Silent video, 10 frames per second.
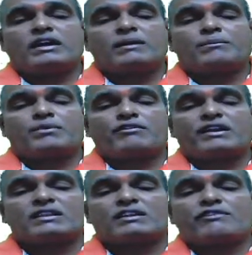Here I am
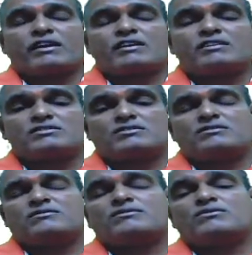providing the
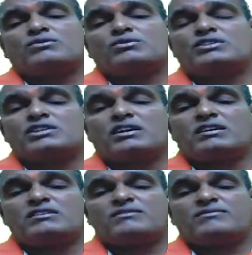values to the
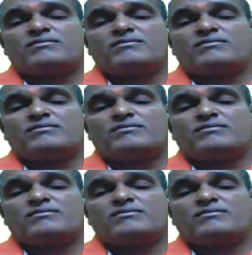chart.